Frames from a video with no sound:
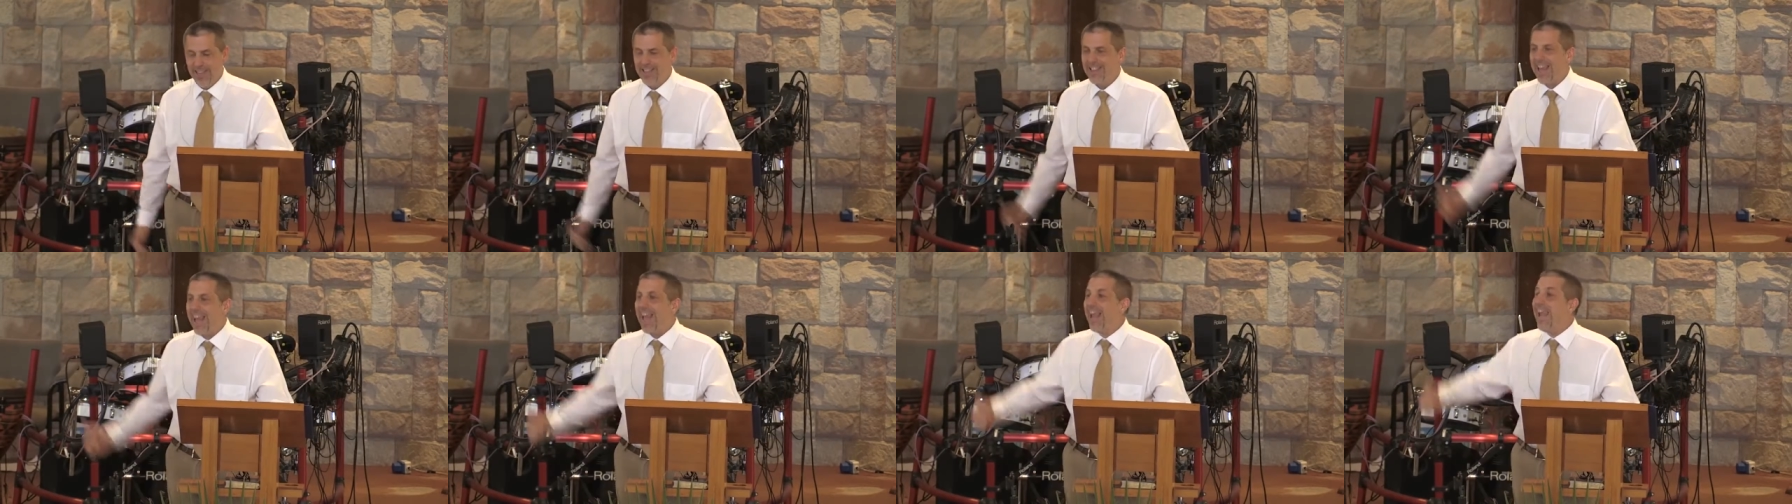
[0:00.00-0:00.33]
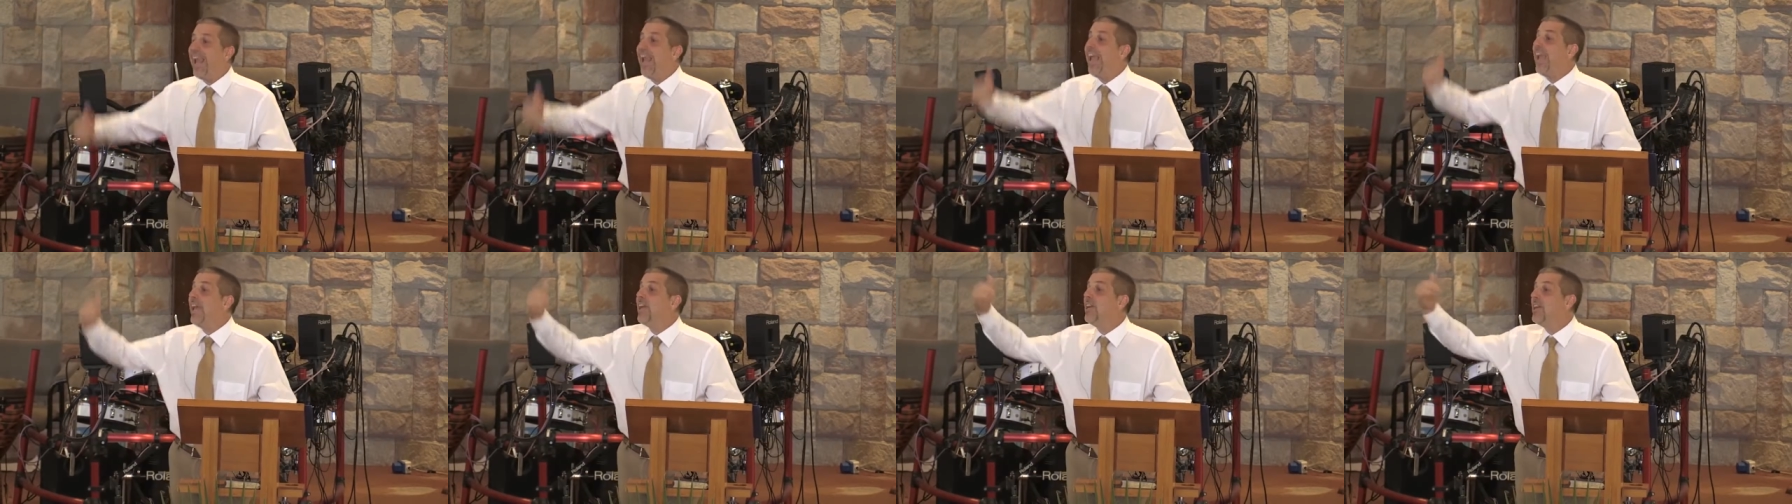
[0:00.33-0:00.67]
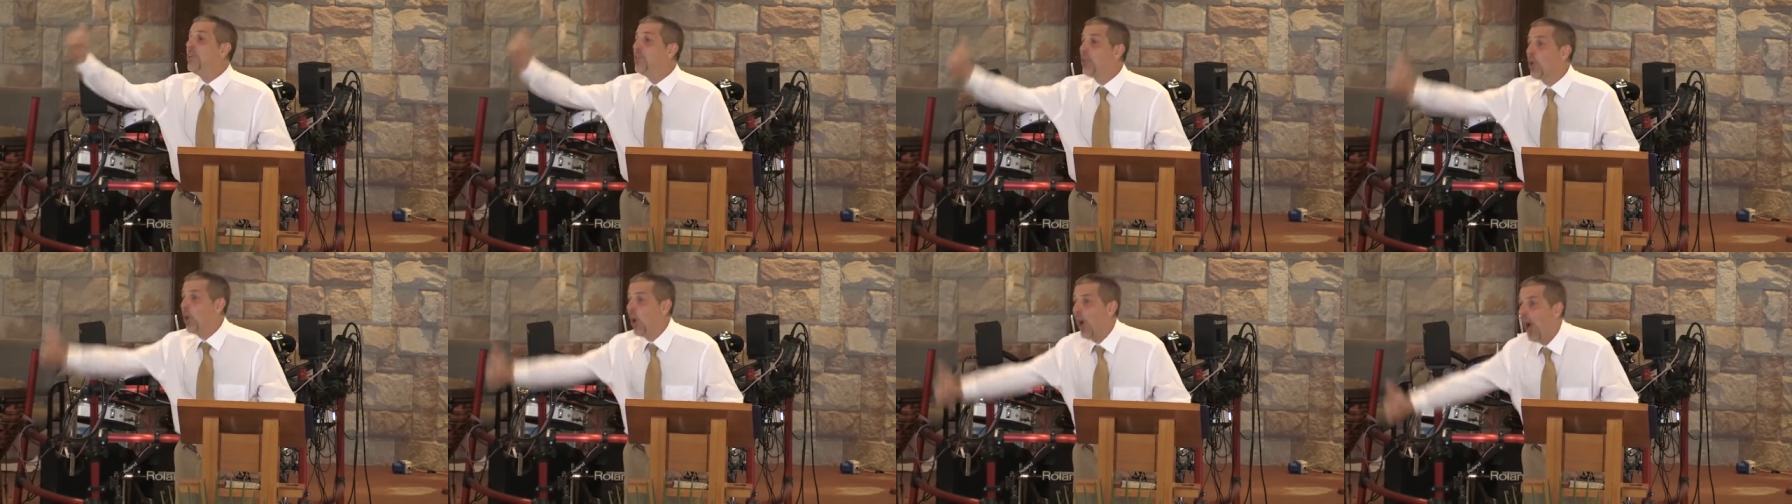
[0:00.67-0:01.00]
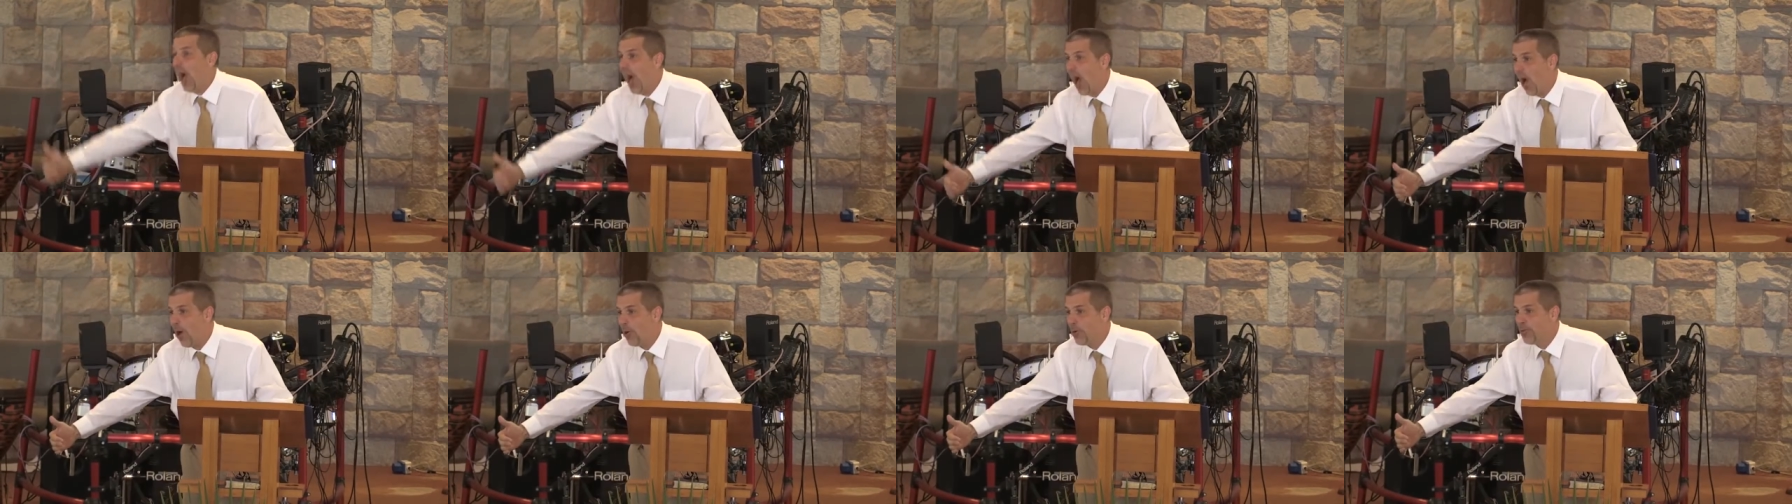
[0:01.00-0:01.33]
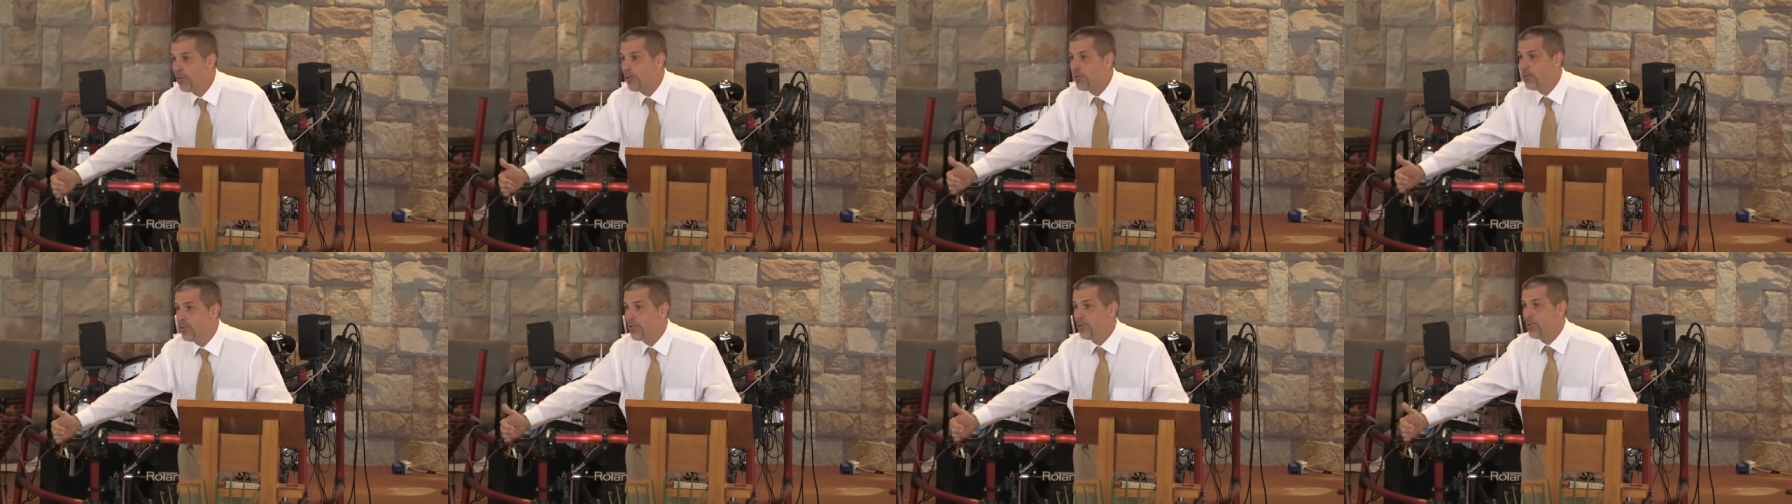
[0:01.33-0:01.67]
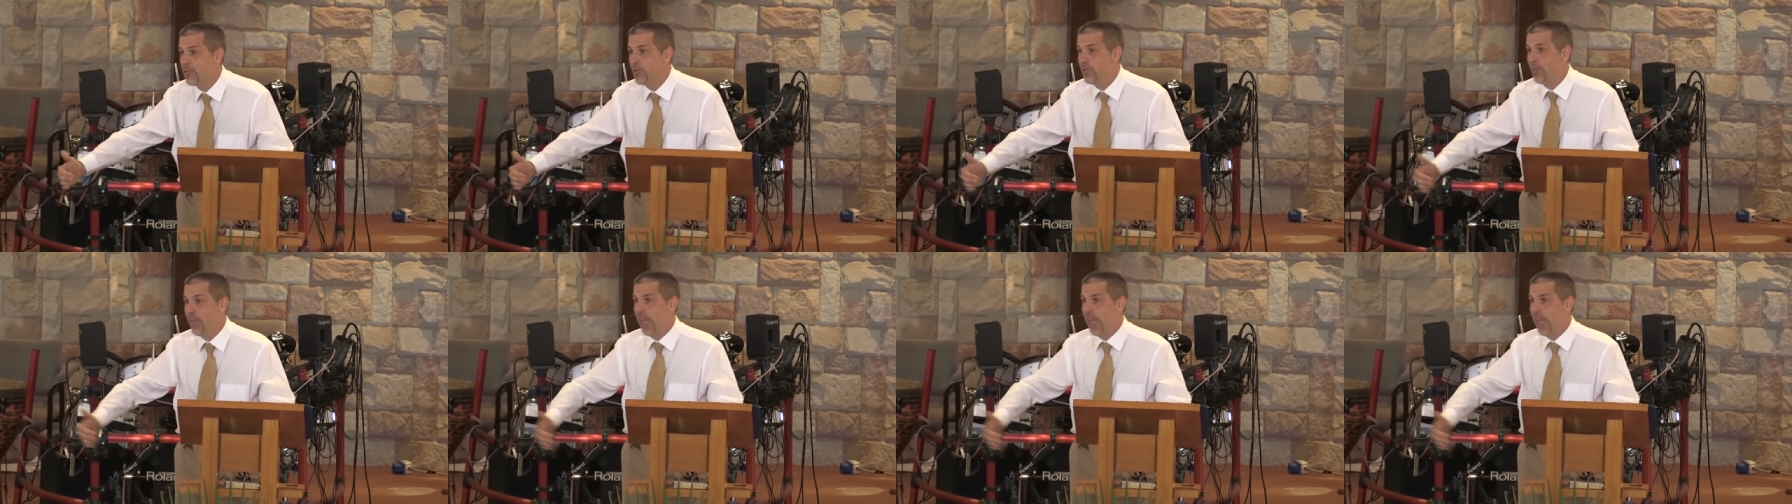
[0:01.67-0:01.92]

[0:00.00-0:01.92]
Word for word: They hid in their house.